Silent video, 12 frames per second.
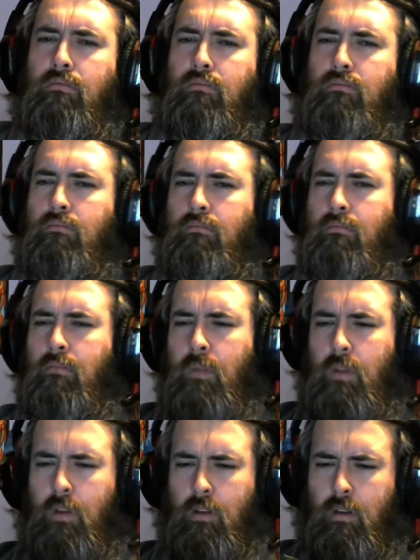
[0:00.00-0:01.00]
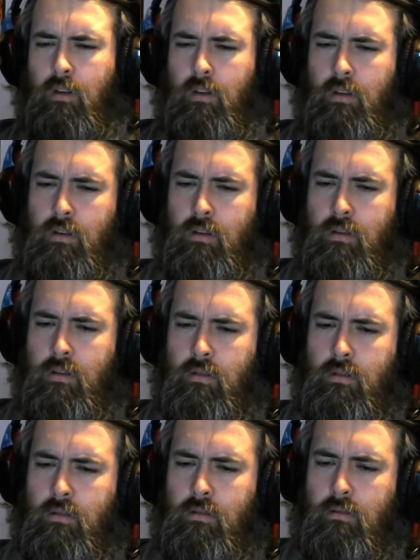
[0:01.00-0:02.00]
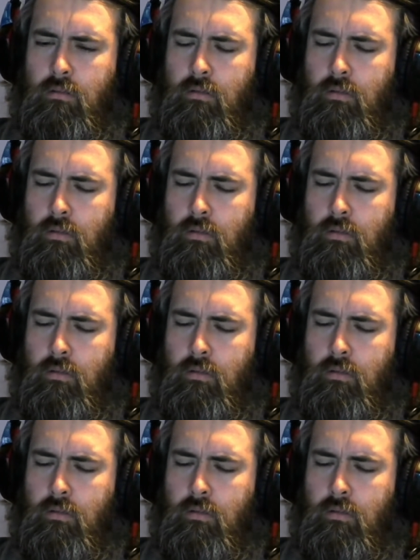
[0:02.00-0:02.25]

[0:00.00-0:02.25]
No one is speaking in this clip.